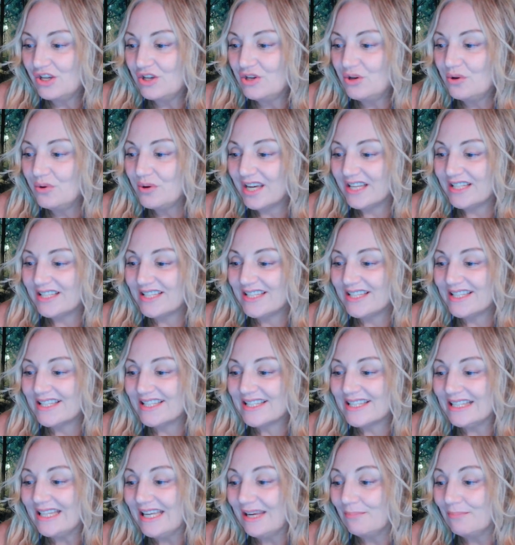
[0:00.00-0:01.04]
You get to
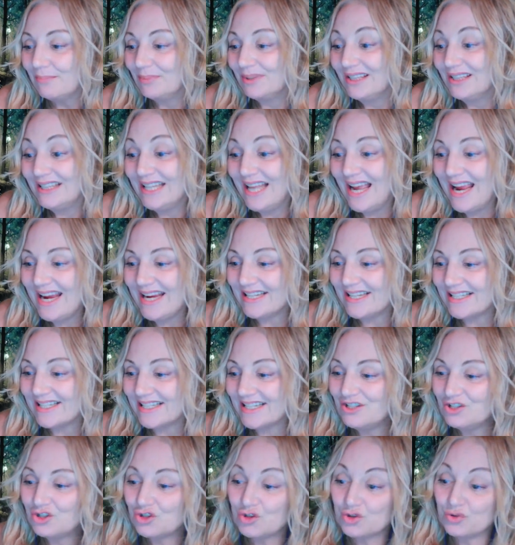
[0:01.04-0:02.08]
sleep late
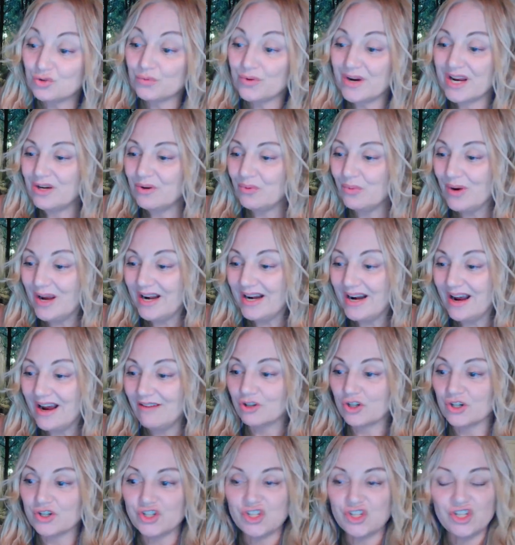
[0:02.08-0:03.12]
and drink
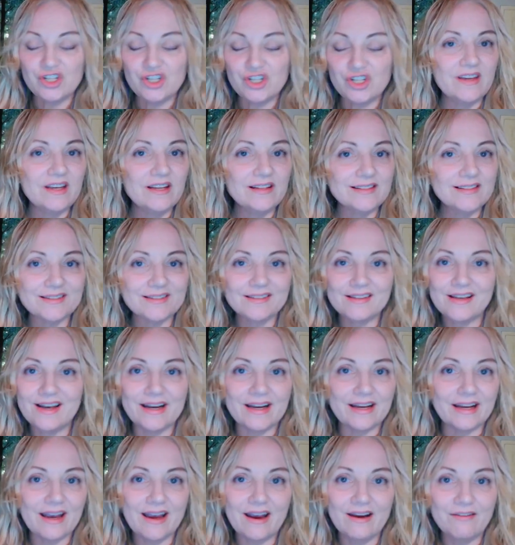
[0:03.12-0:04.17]
whatever. She thinks
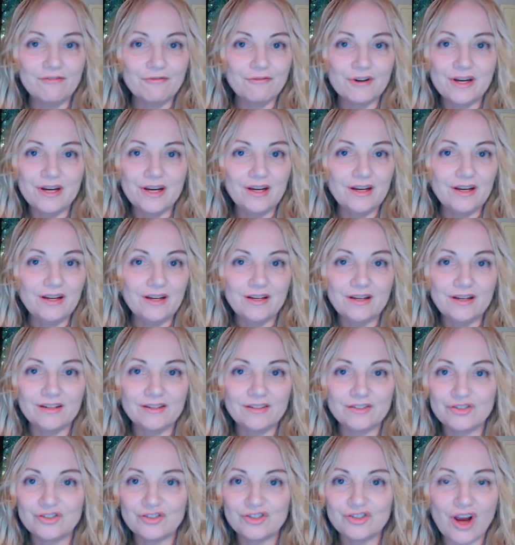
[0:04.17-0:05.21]
like
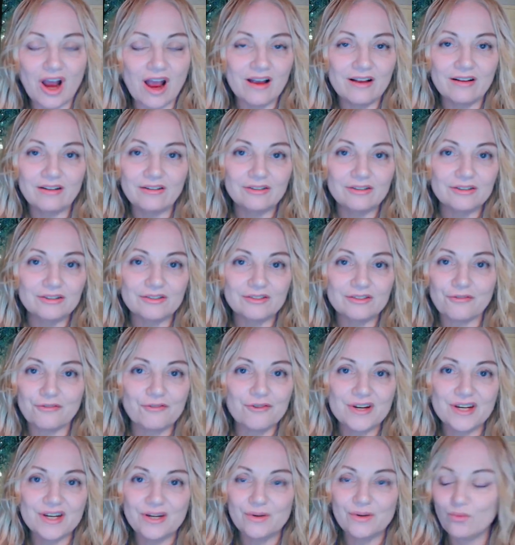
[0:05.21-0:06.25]
every
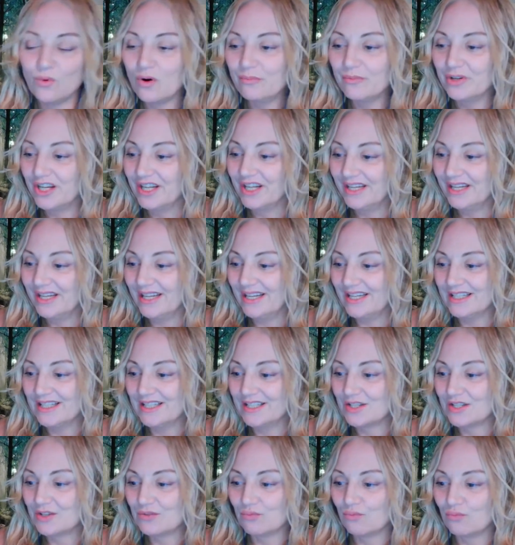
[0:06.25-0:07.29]
child-free woman
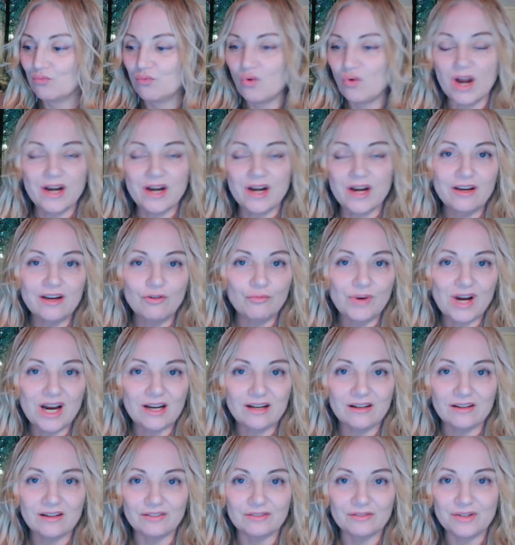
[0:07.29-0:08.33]
is running
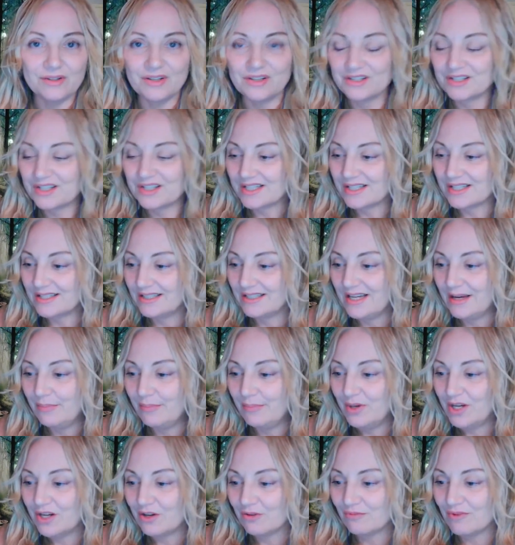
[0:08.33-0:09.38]
around,
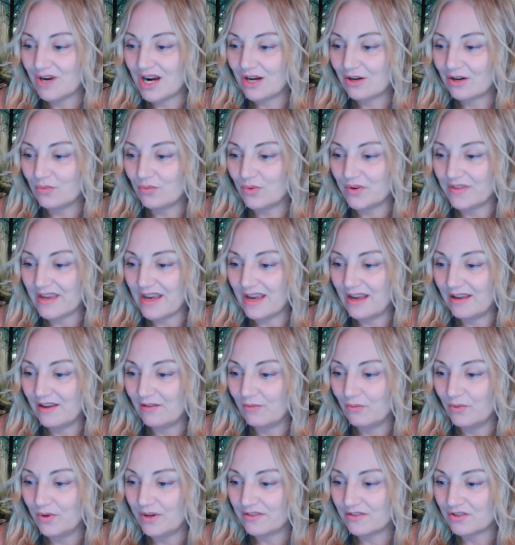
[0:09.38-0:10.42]
sleeping around with
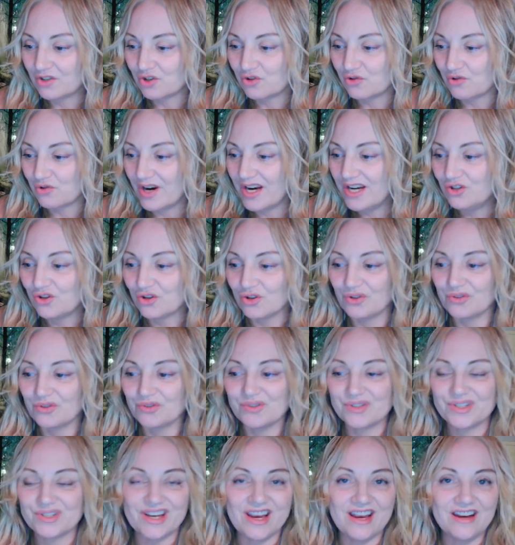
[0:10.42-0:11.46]

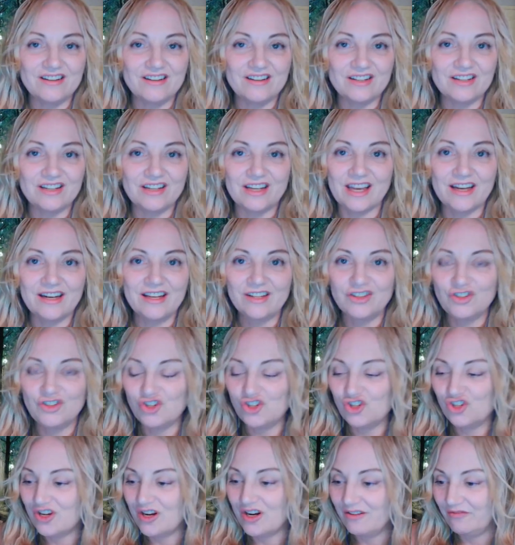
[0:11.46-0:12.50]
strangers and getting
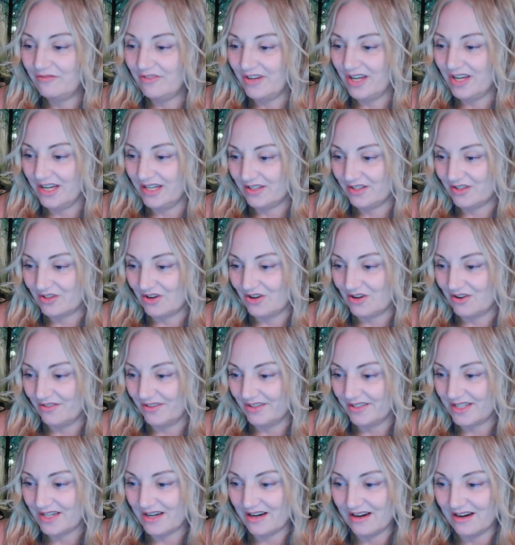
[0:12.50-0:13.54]
shit-faced all
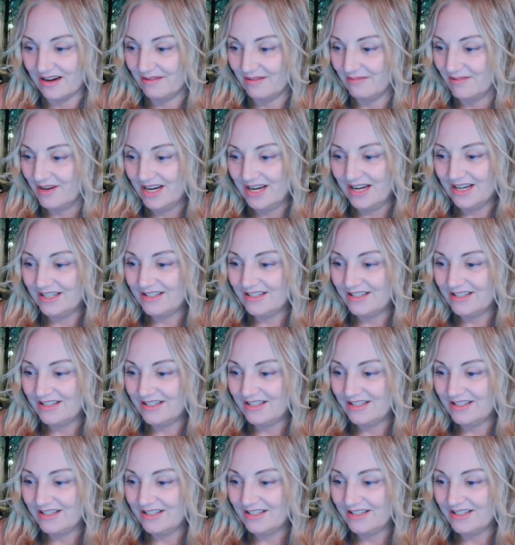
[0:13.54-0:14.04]
the time.